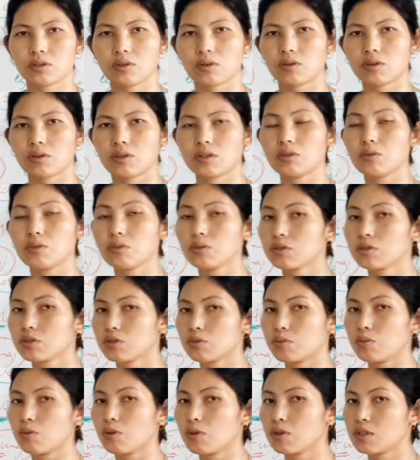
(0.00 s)
or
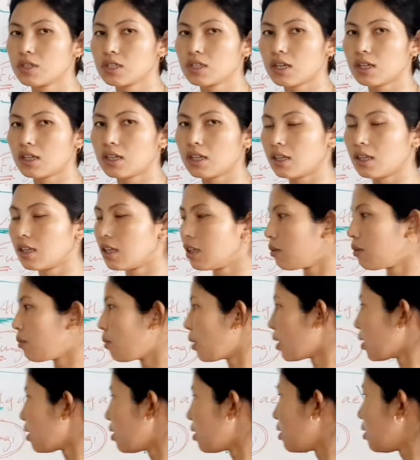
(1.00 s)
those molds are nothing
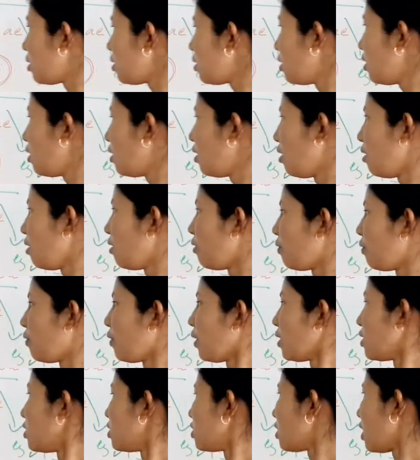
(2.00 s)
but the
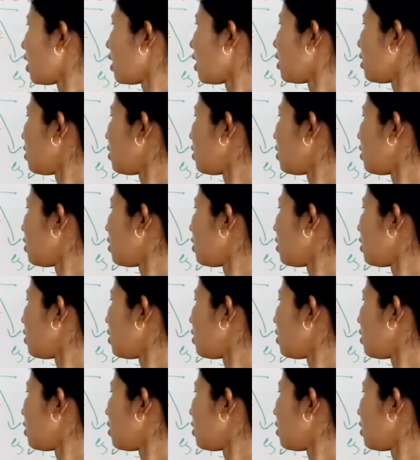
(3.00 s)
fungi.